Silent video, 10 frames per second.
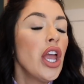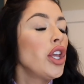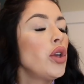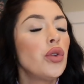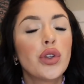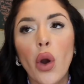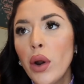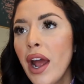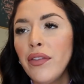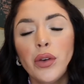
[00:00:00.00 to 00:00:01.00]
You
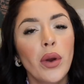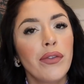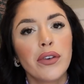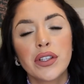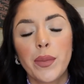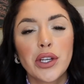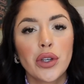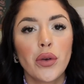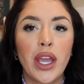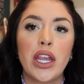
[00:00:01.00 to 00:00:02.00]
don't have to wait for a
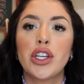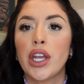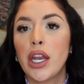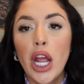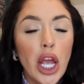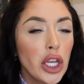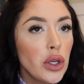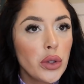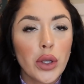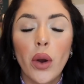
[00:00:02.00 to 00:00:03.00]
special occasion.
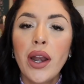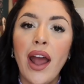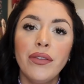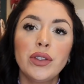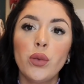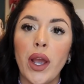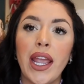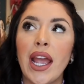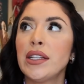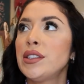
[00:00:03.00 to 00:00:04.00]
You don't have to
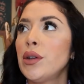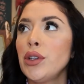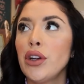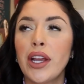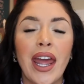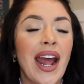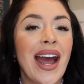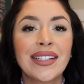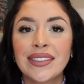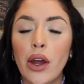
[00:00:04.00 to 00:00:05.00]
wait until you get
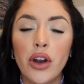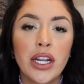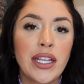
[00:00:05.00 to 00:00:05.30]
asked out on a